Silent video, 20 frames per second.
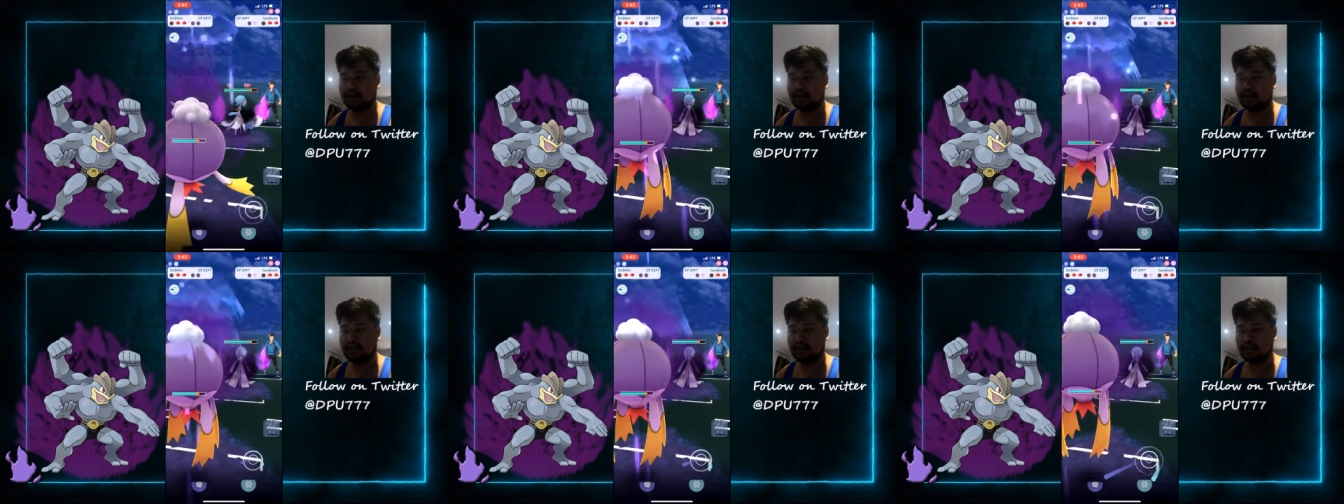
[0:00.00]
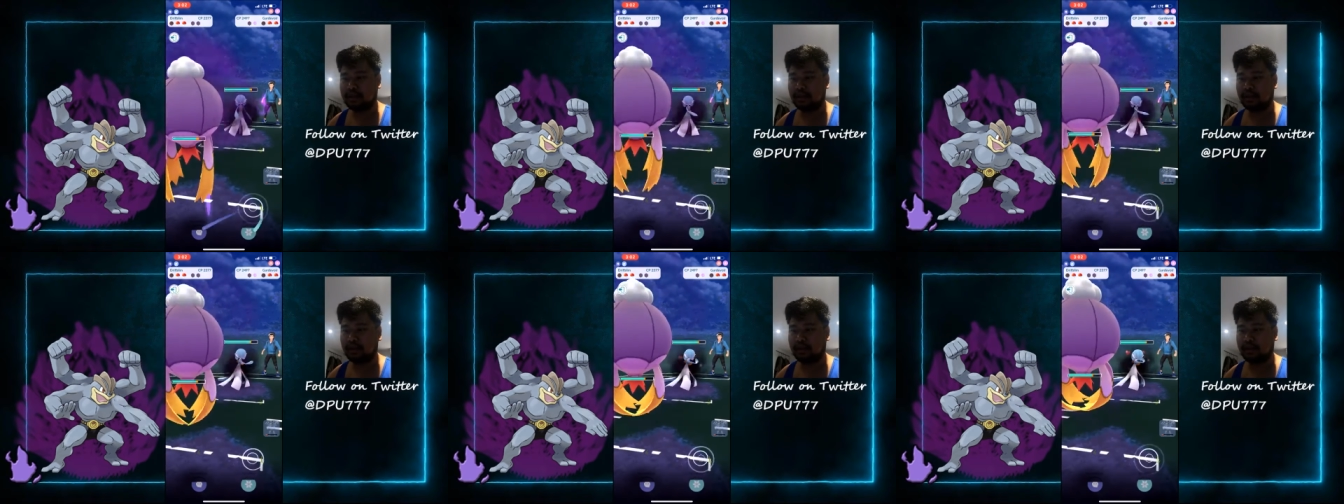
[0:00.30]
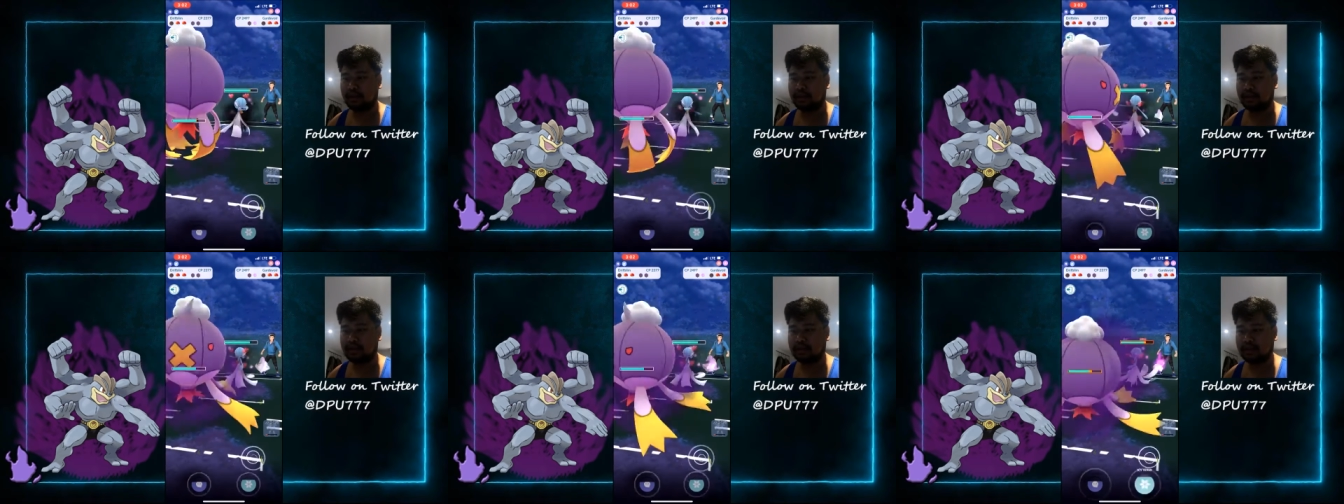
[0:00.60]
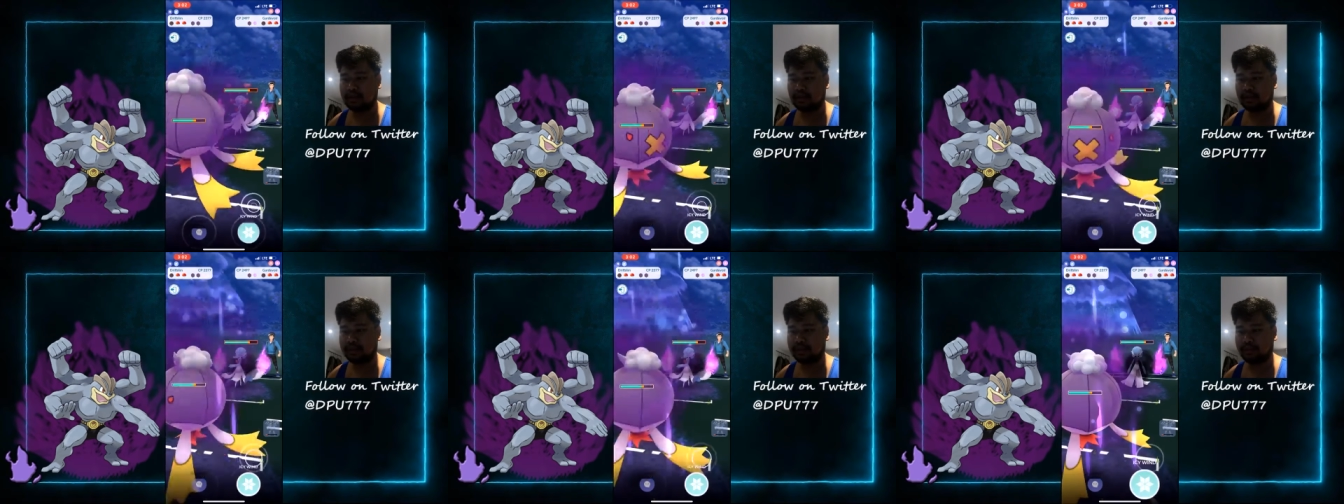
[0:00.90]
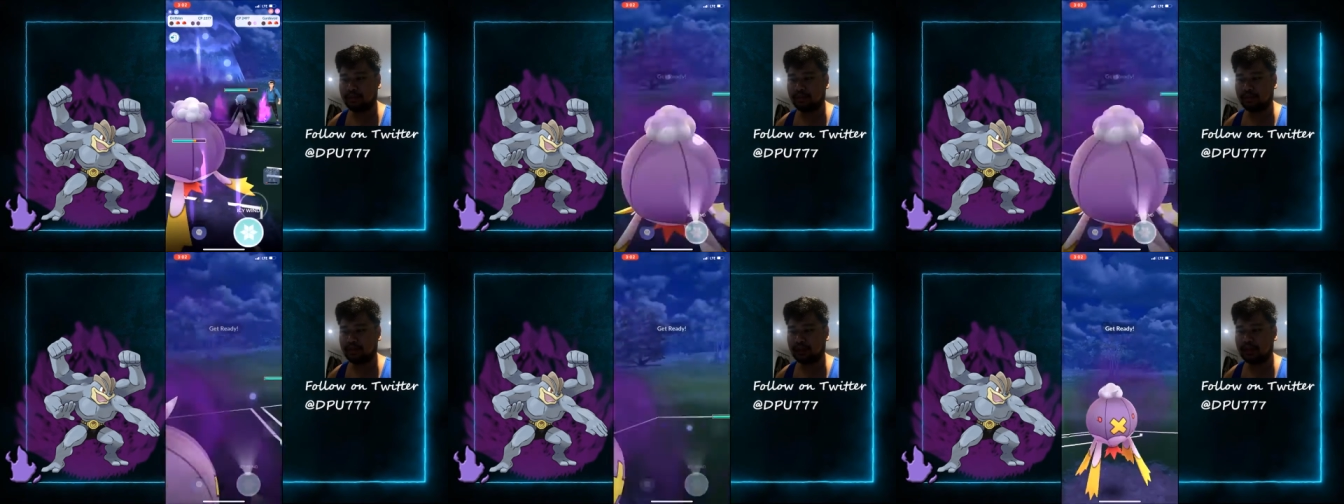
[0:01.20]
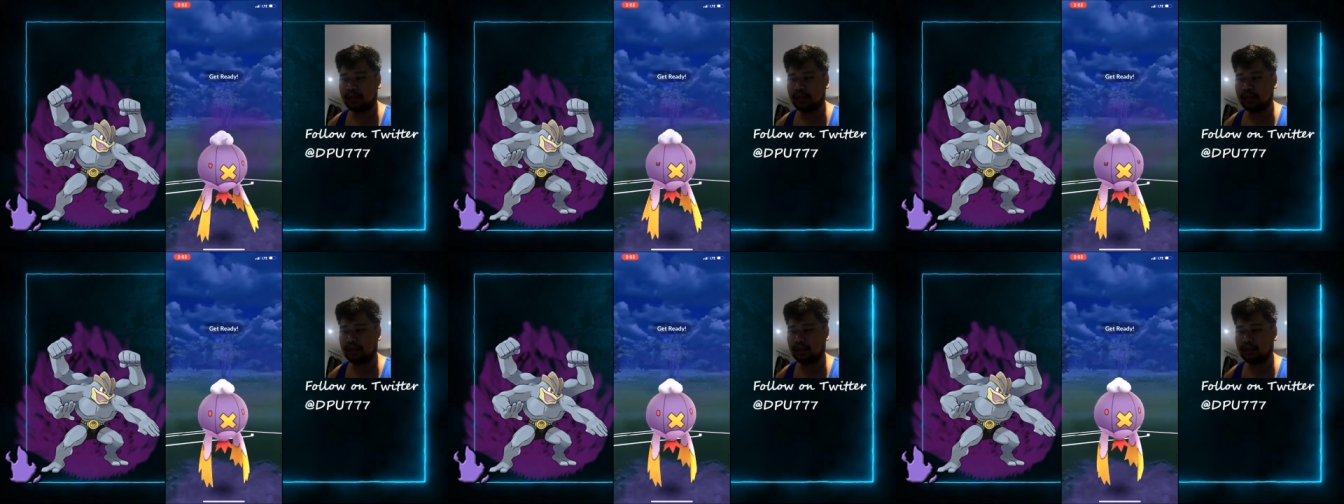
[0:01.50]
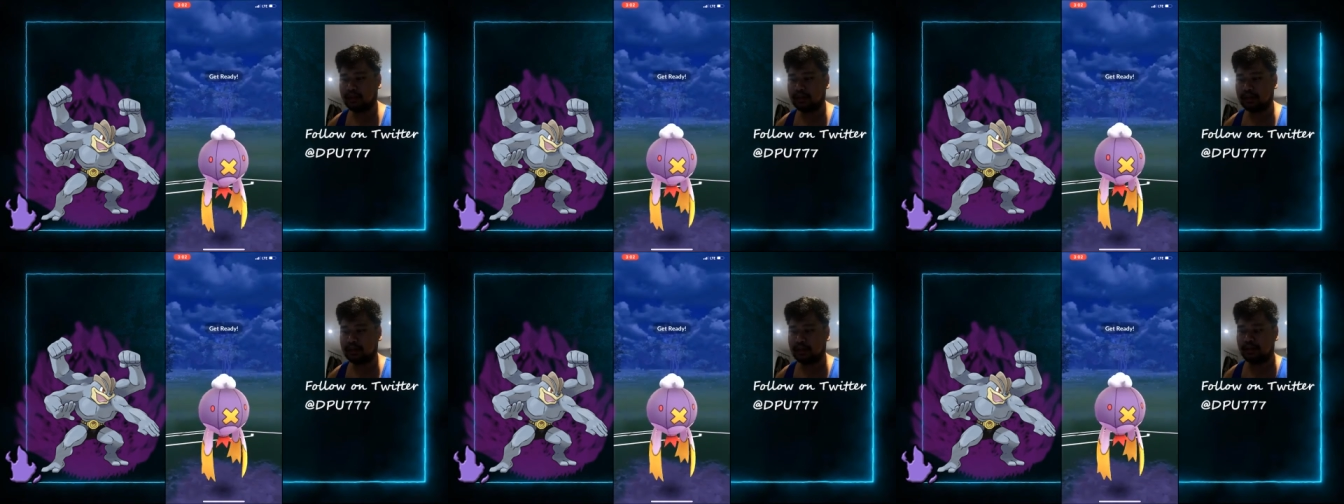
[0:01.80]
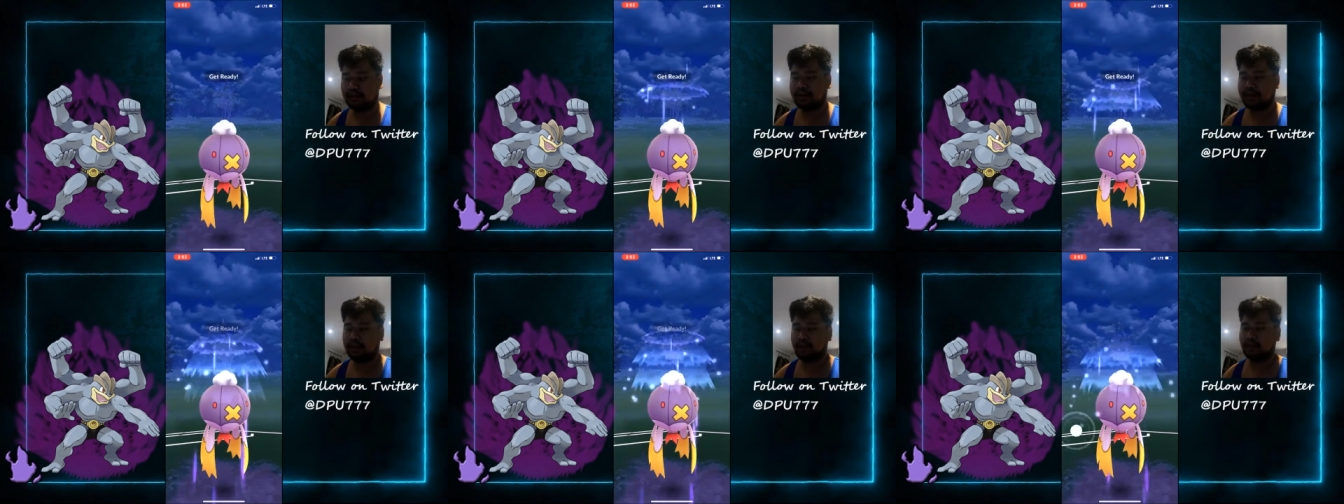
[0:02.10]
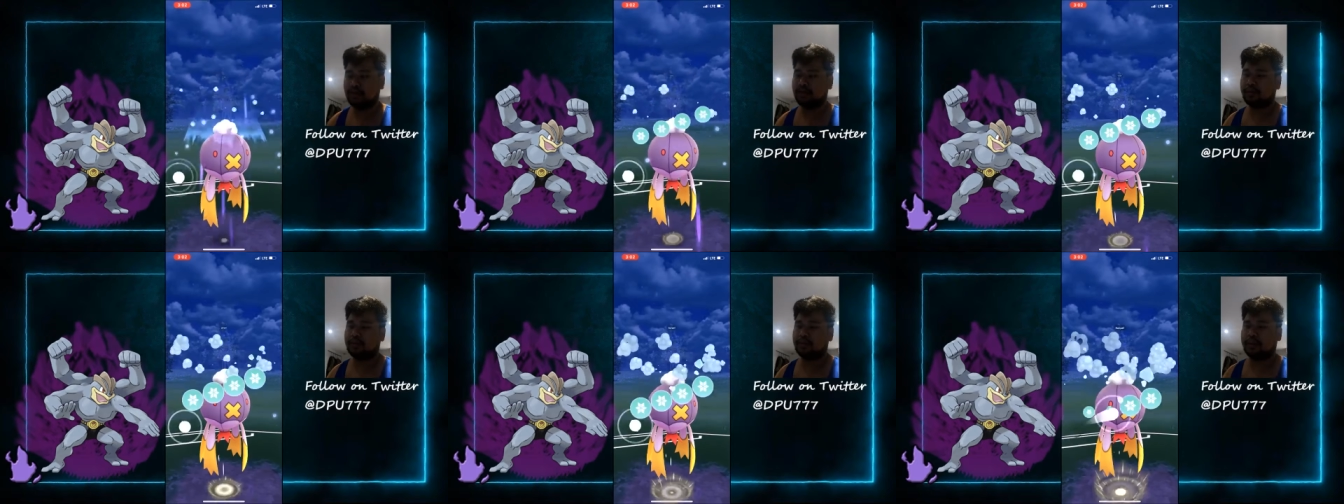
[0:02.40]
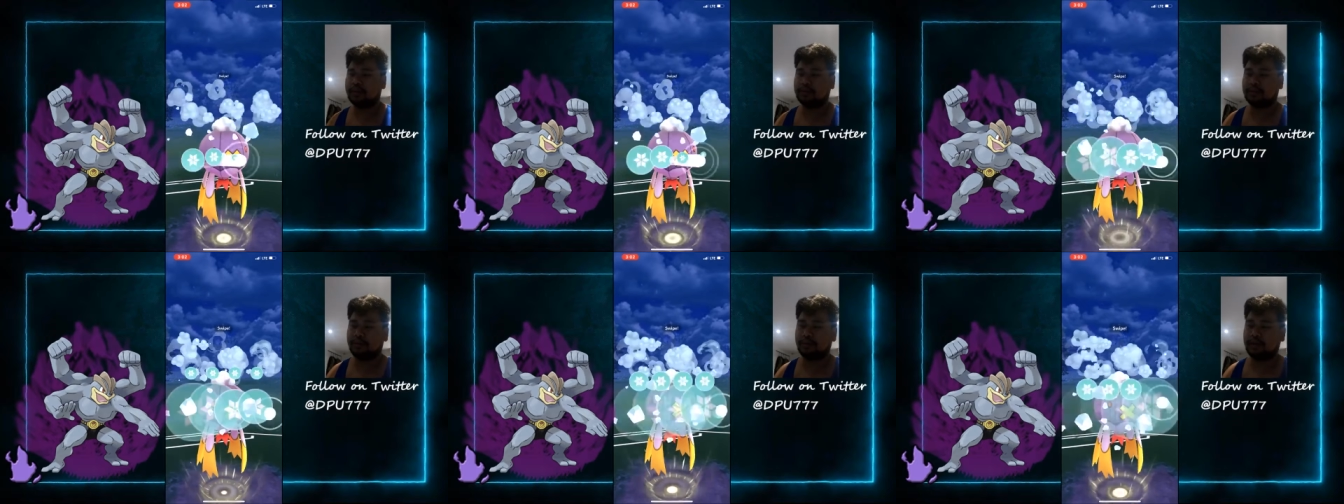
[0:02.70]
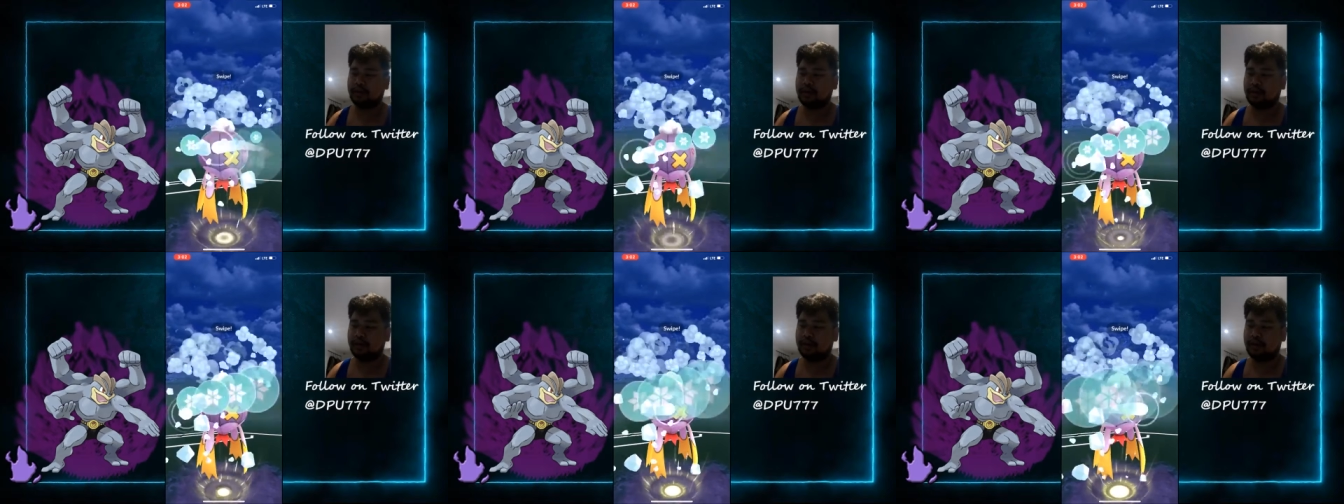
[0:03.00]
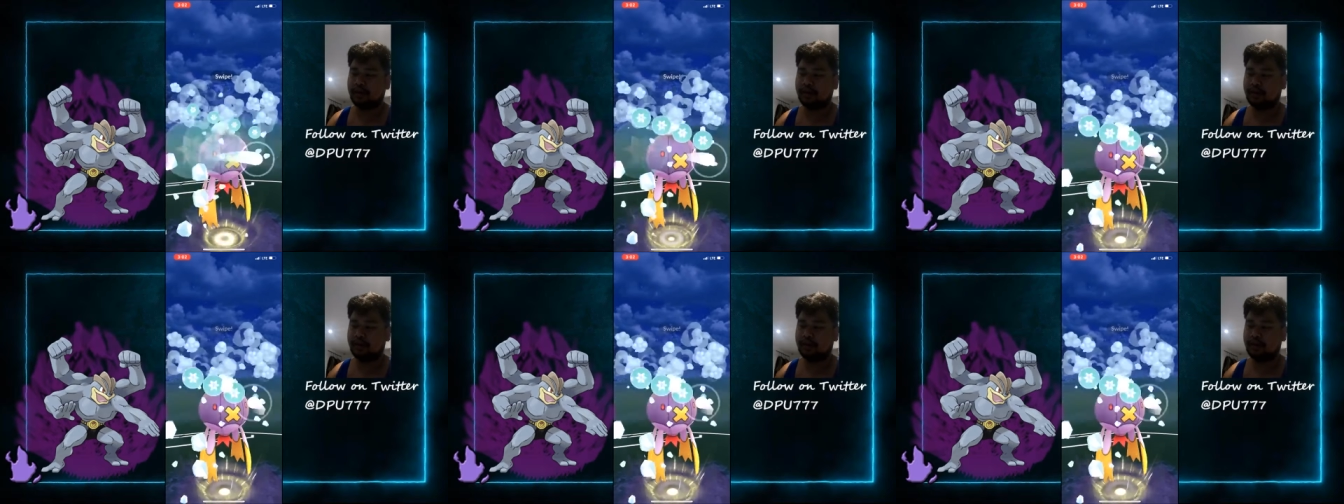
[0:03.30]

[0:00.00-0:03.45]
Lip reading: So this is gonna be really close because if I go for Icy Wind,